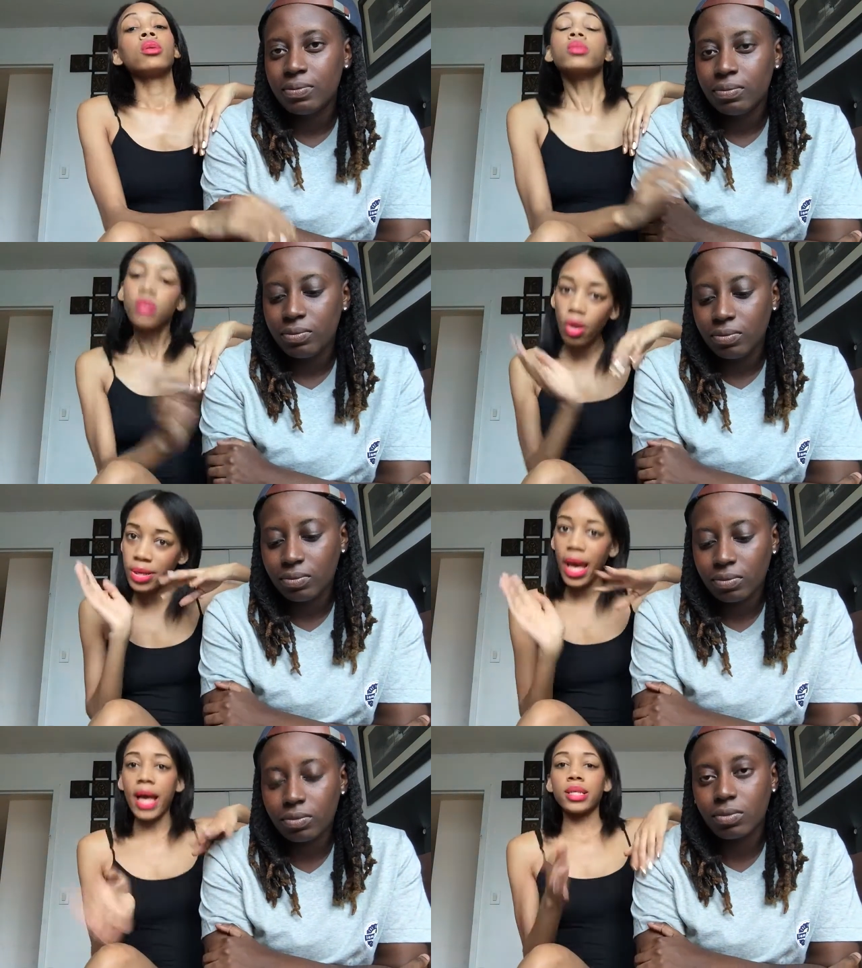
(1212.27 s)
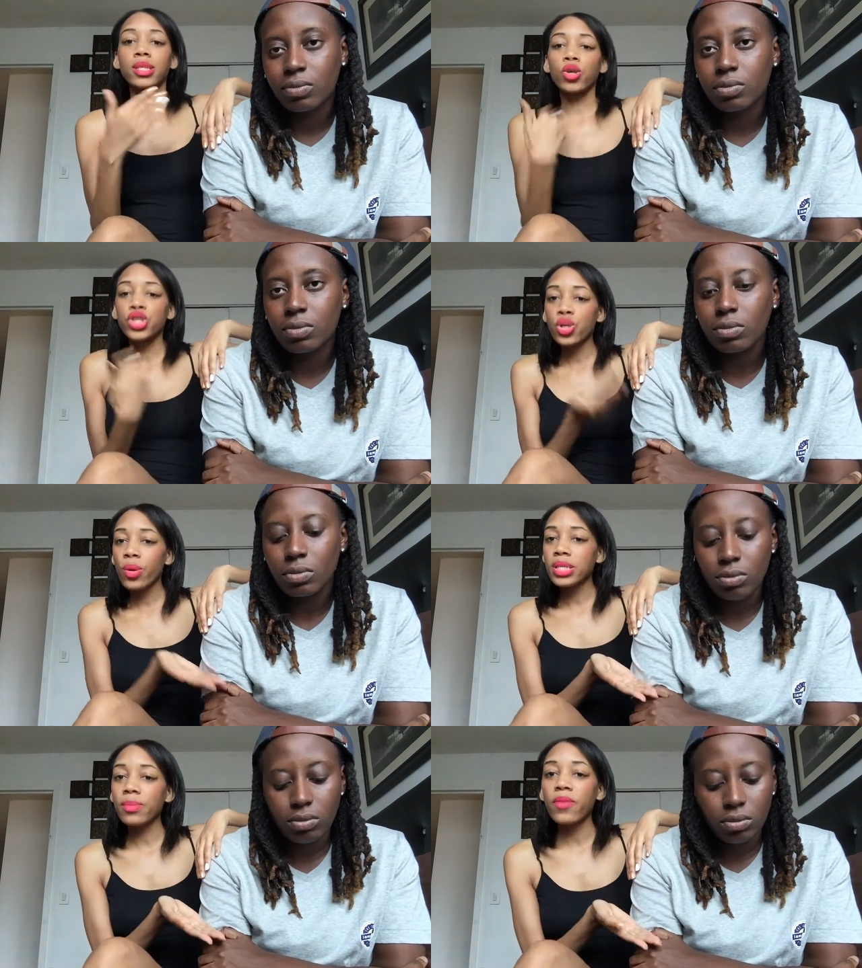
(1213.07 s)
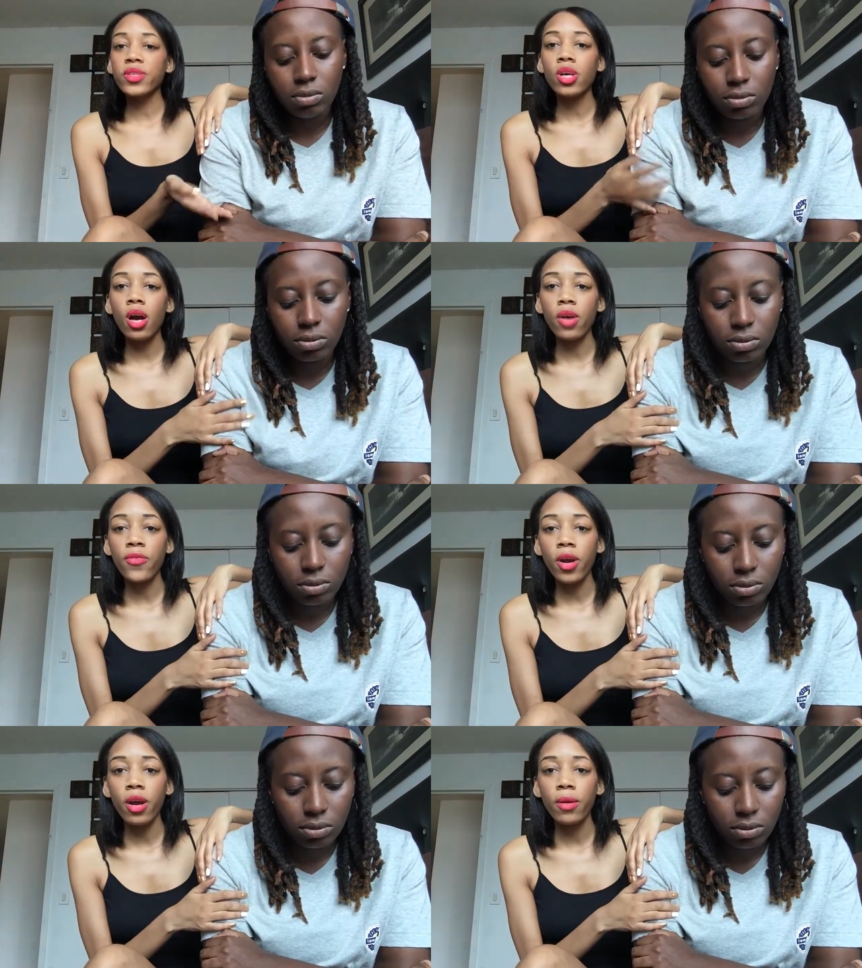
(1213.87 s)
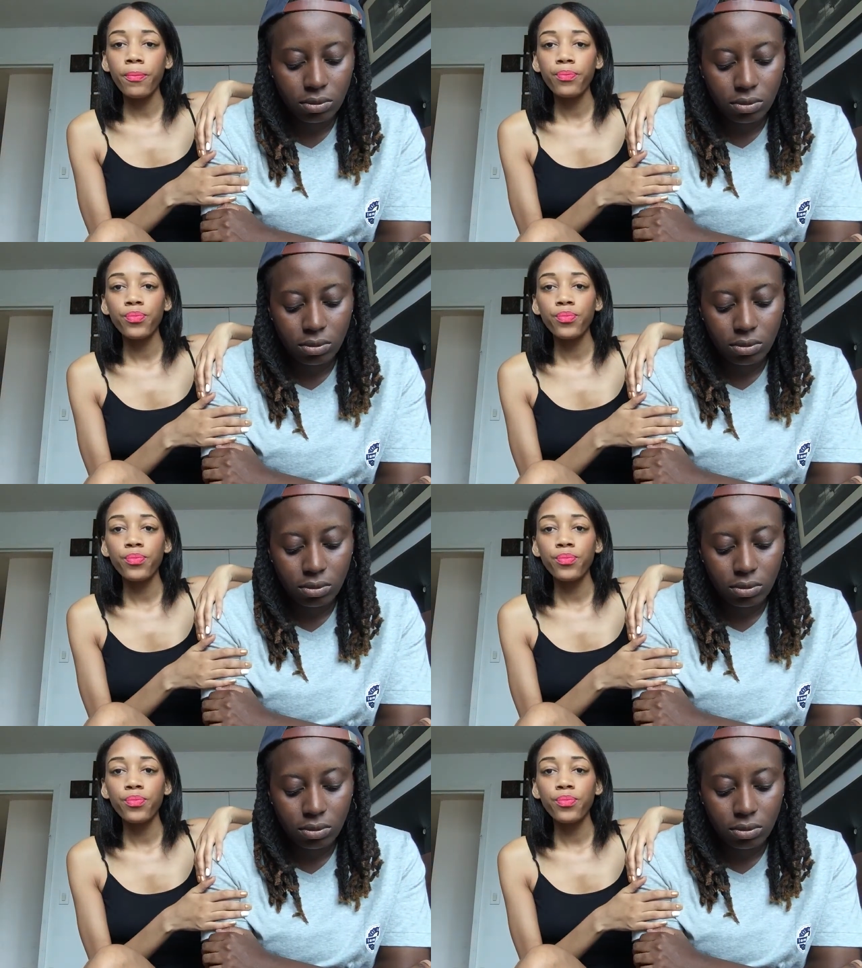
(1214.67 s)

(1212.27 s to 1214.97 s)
Speaker 1: So, yes. So, she wants to be a photographer.